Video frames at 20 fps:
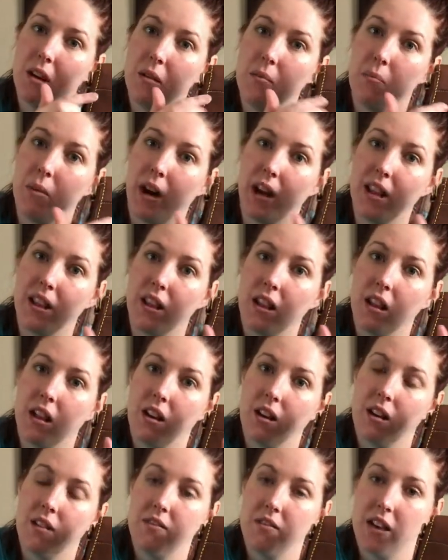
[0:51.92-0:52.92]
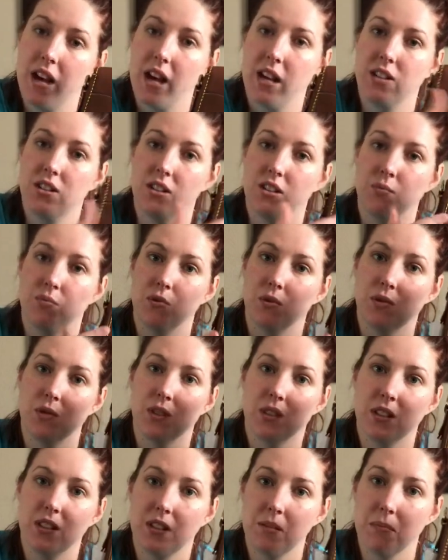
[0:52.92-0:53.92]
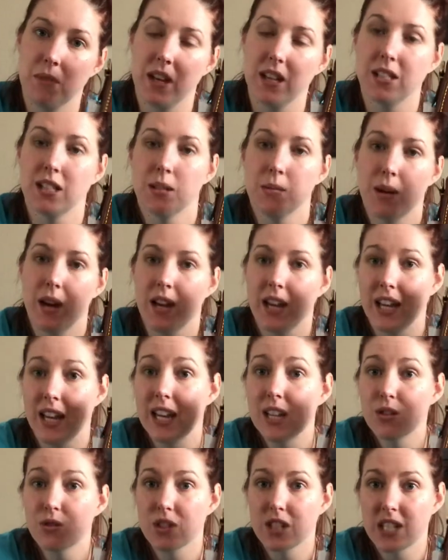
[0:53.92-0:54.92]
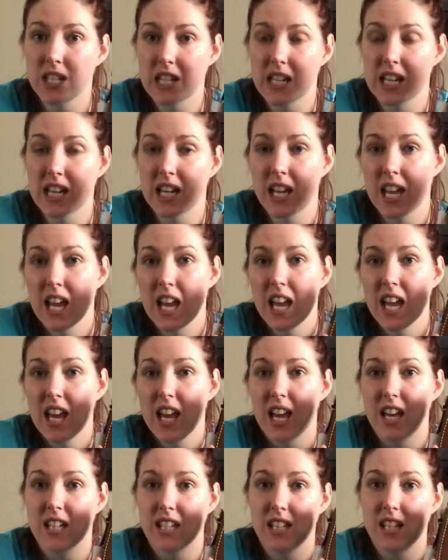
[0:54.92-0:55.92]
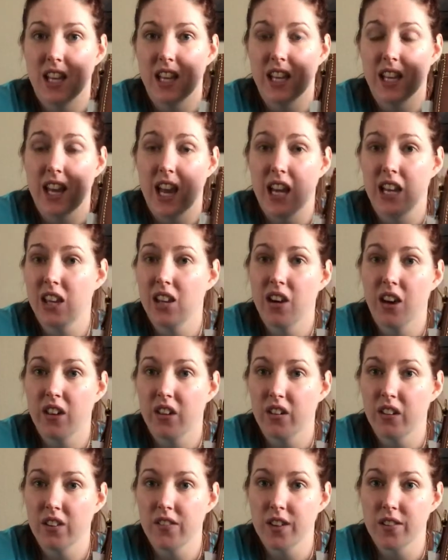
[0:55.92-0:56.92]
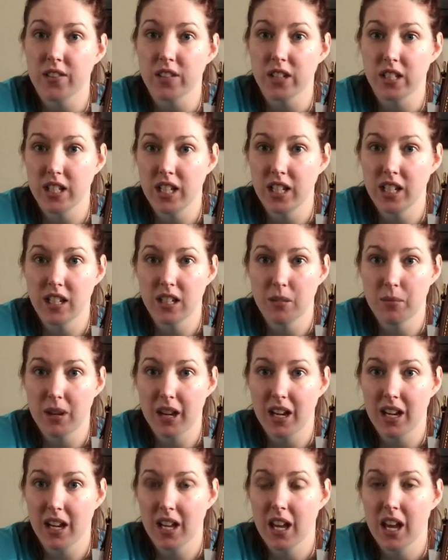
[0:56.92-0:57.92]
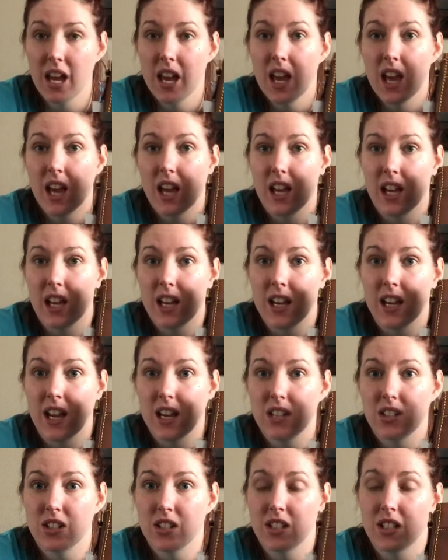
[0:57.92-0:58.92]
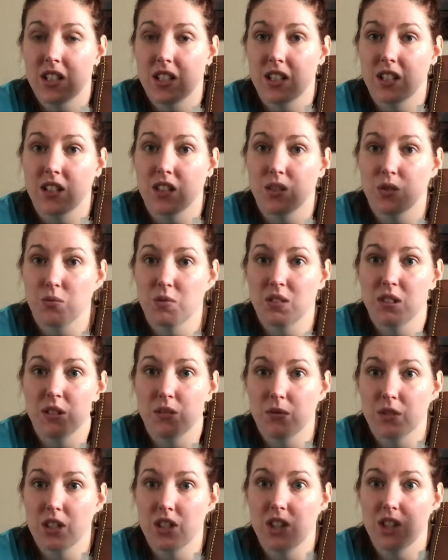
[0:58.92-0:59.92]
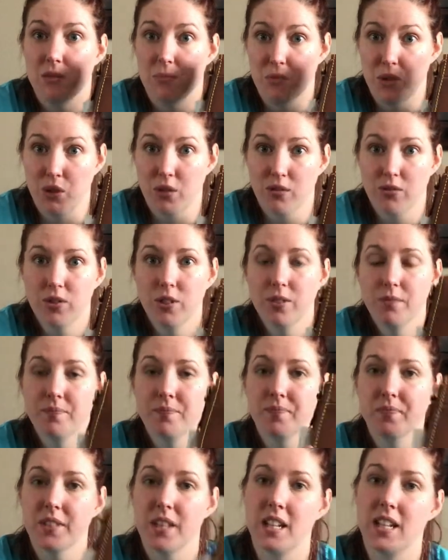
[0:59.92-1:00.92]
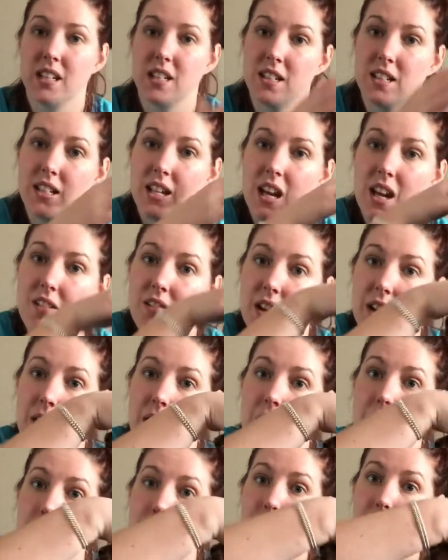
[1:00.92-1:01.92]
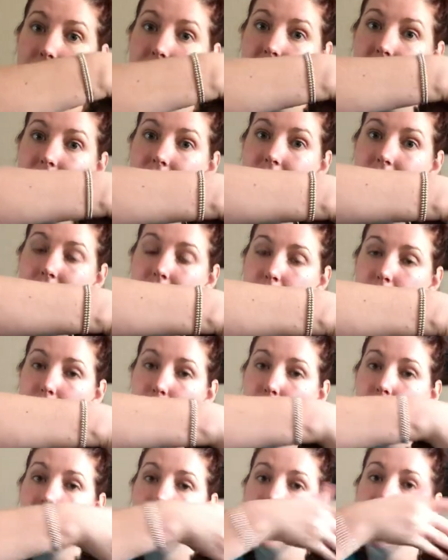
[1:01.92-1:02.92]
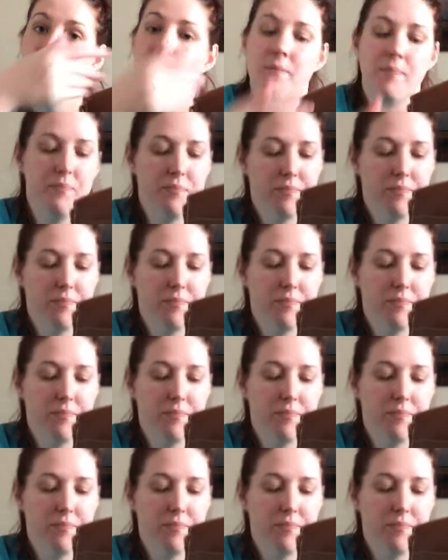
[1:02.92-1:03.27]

But I love that. It just really makes the bag interesting. It's not like any color I've ever seen on a bag, and I just think it looks really rich and beautiful. And it does have a back slip pocket.